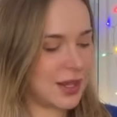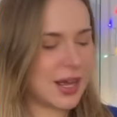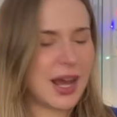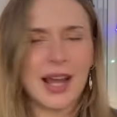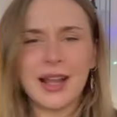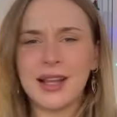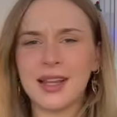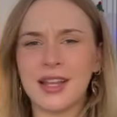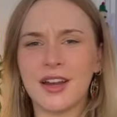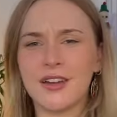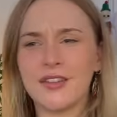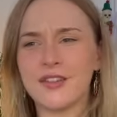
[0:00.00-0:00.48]

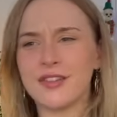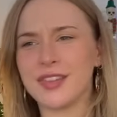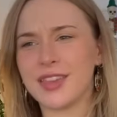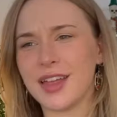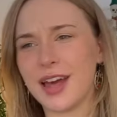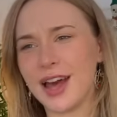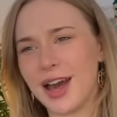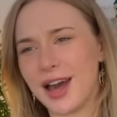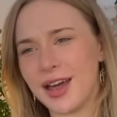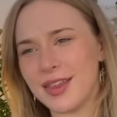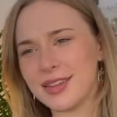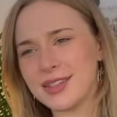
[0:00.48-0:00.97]
I love
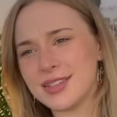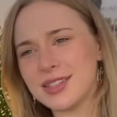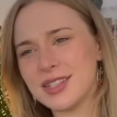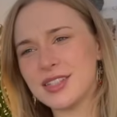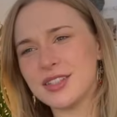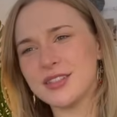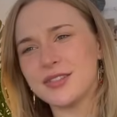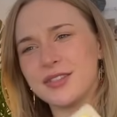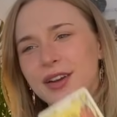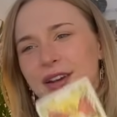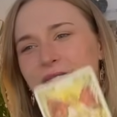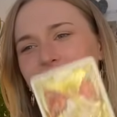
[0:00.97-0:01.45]
that. This
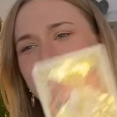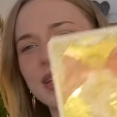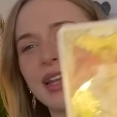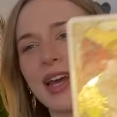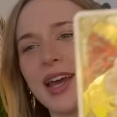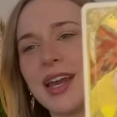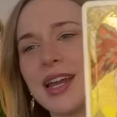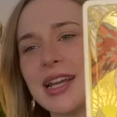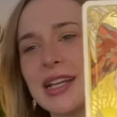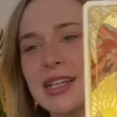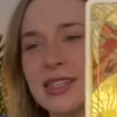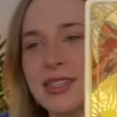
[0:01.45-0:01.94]
is very
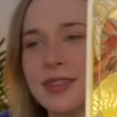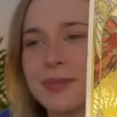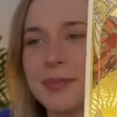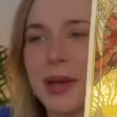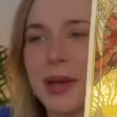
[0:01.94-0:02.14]
nice.